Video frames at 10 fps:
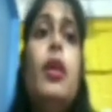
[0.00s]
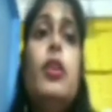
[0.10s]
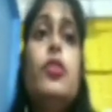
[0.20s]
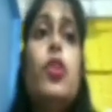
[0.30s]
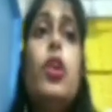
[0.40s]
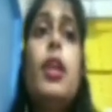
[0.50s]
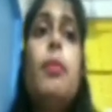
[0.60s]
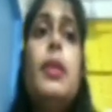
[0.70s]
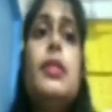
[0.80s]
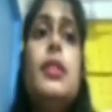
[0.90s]
So on the
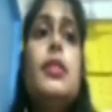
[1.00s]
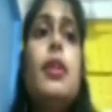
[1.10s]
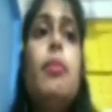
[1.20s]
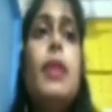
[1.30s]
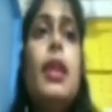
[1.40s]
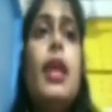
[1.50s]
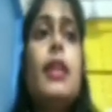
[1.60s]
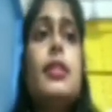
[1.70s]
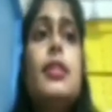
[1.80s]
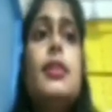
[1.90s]
basis of that
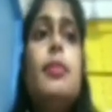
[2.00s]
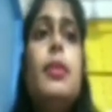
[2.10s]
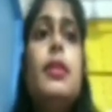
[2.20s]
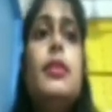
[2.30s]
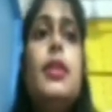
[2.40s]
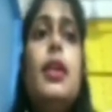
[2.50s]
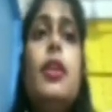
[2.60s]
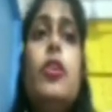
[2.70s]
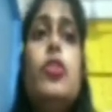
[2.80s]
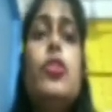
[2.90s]
exhaustibility,
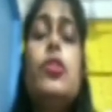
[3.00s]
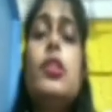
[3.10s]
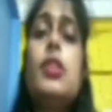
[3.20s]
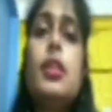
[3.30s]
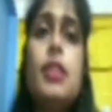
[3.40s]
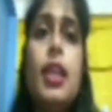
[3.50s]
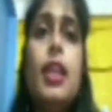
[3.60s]
resources are again